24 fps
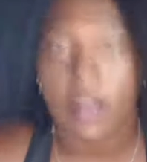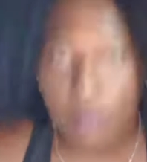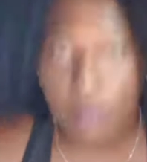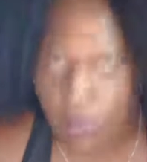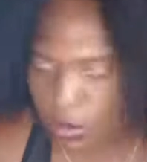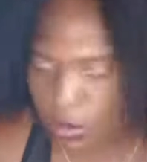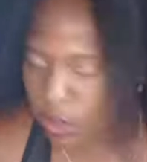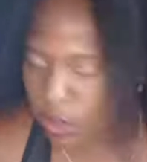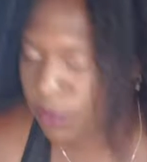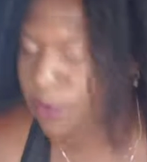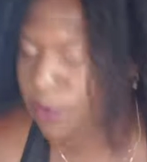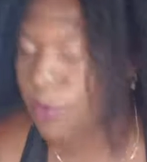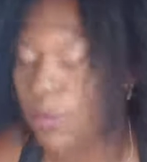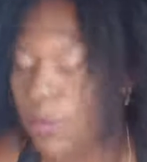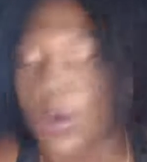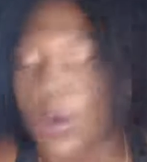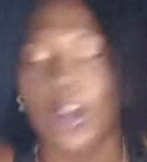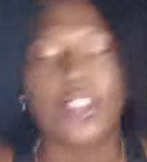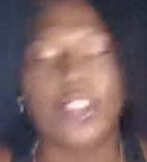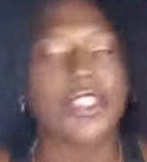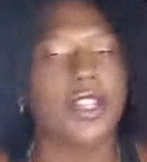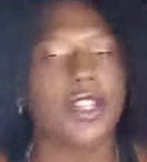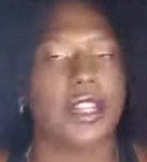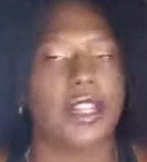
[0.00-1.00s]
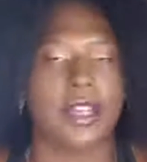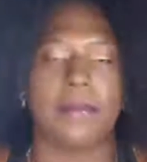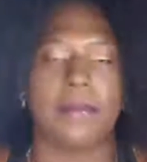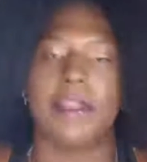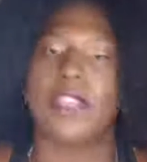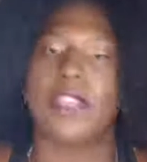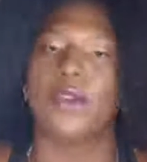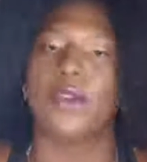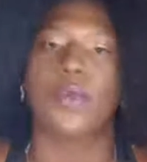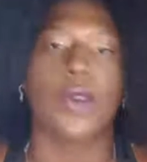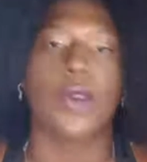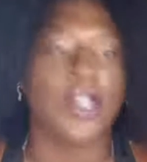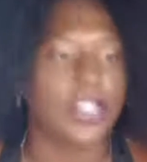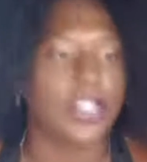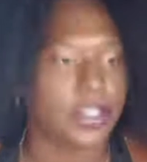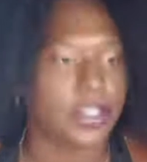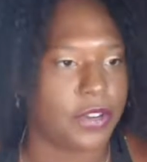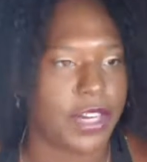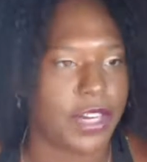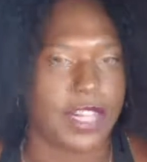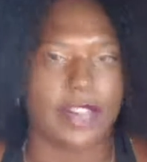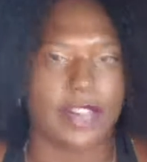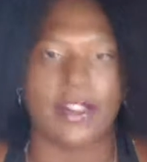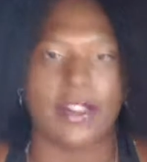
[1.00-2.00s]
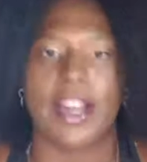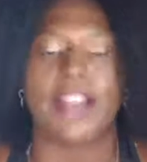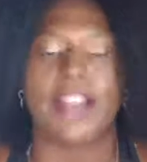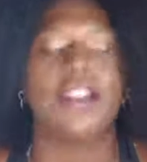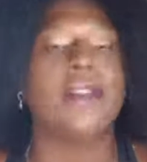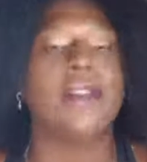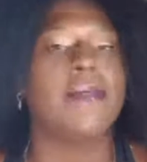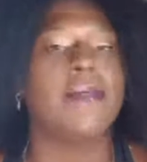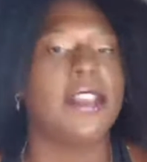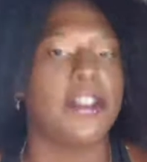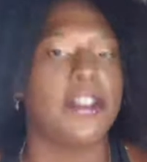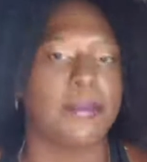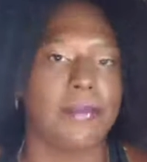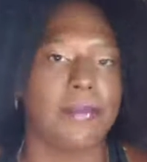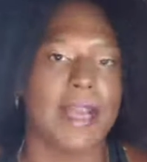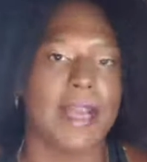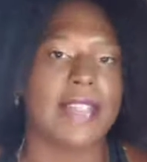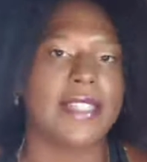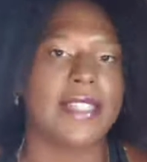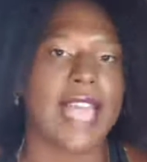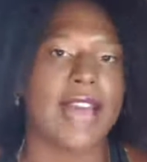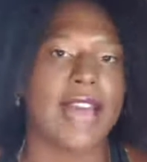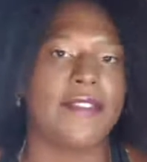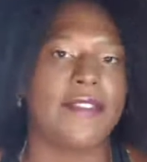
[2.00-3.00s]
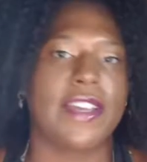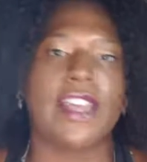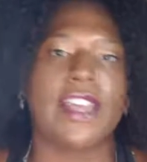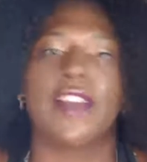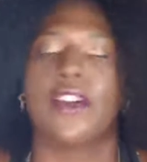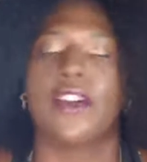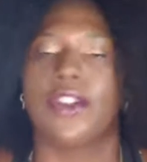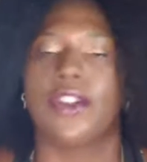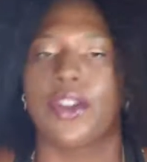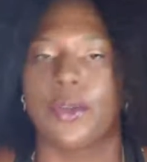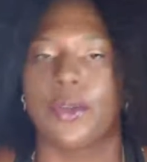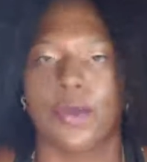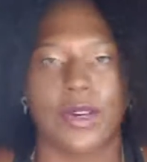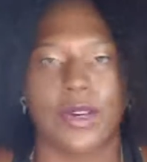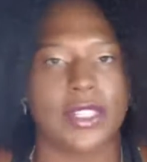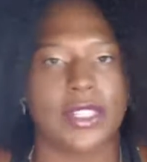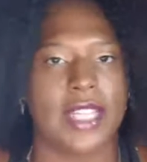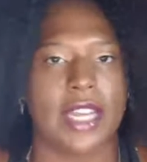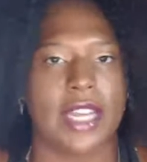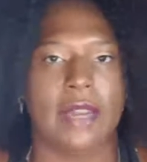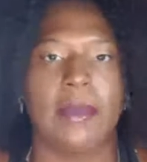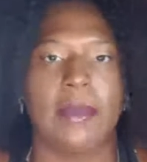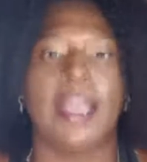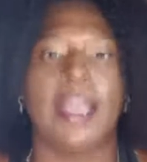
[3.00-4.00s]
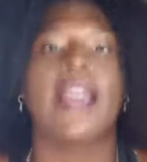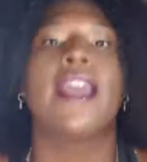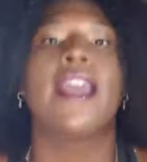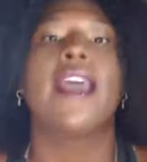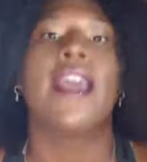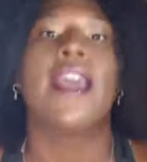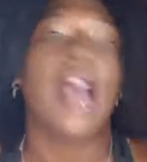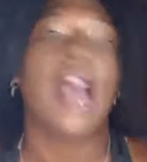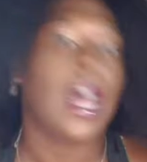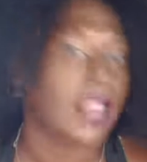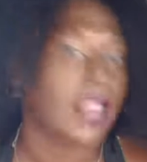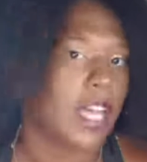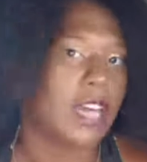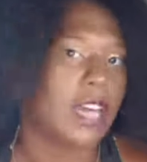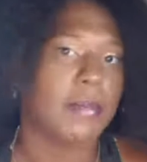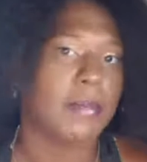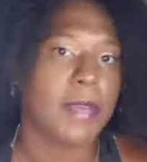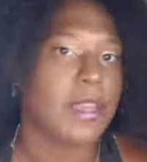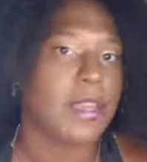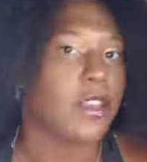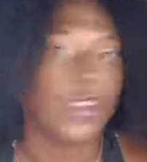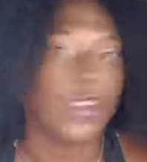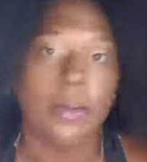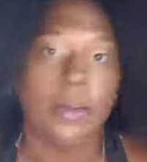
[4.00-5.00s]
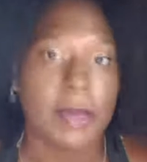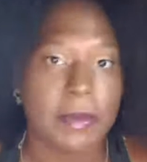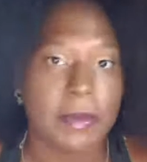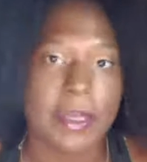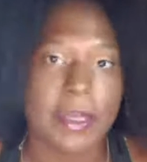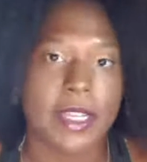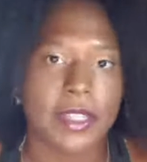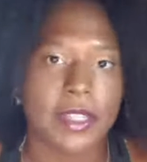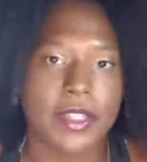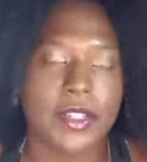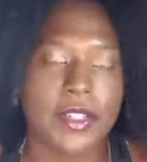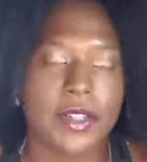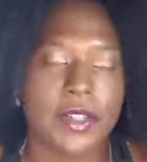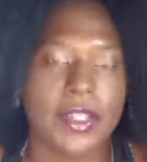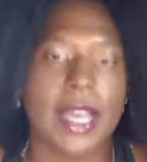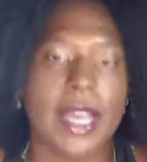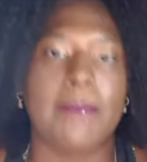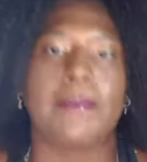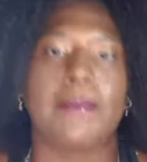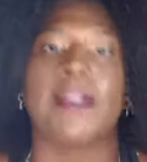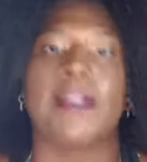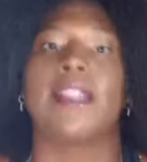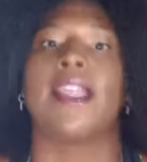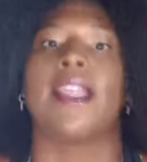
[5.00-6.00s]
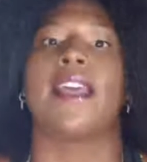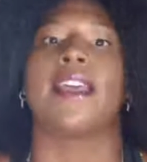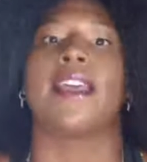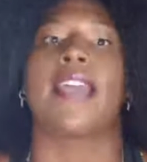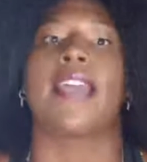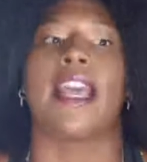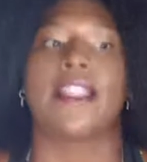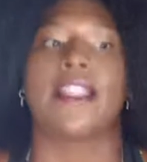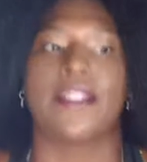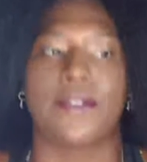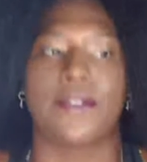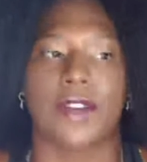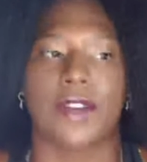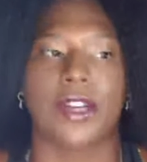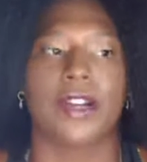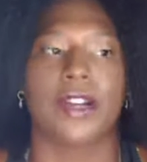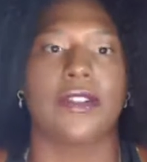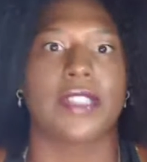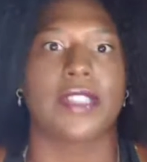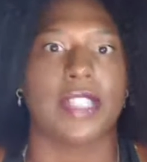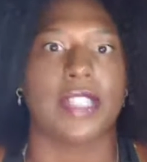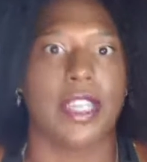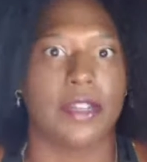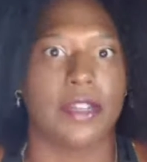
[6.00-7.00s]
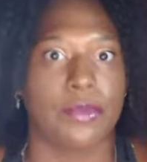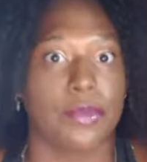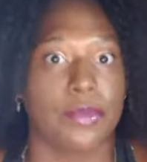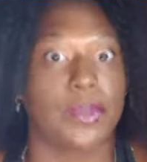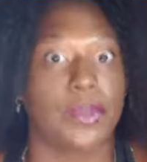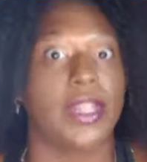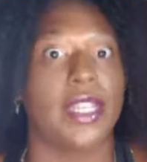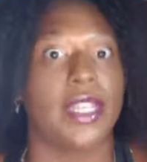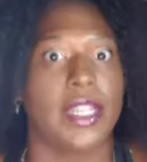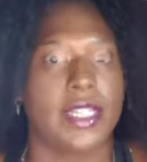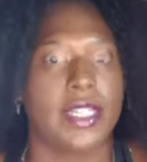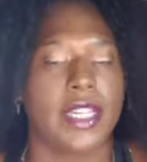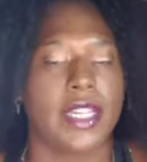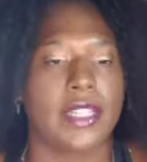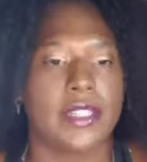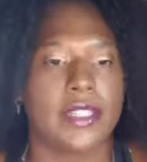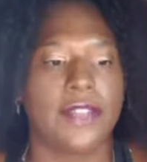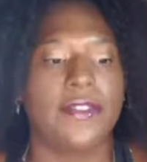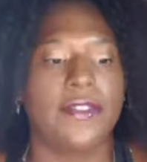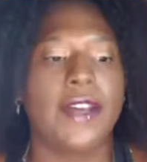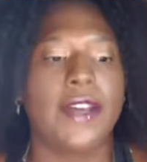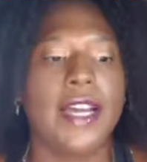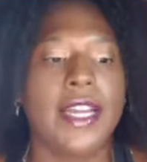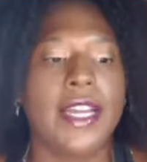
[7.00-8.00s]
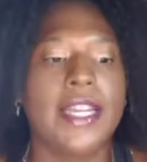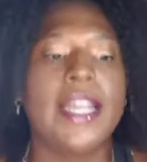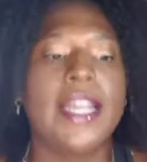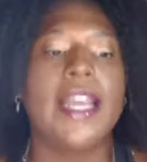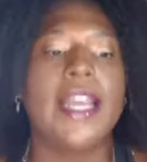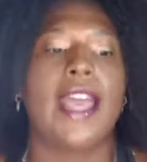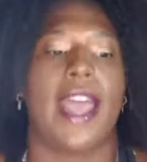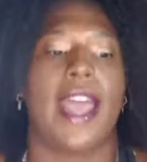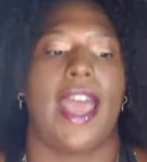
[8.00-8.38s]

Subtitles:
The worst, it could be the worst critic, right? You can be your best advocate or your worst enemy. A lot of human beings do that, but like as a Virgo, it's like really intensified.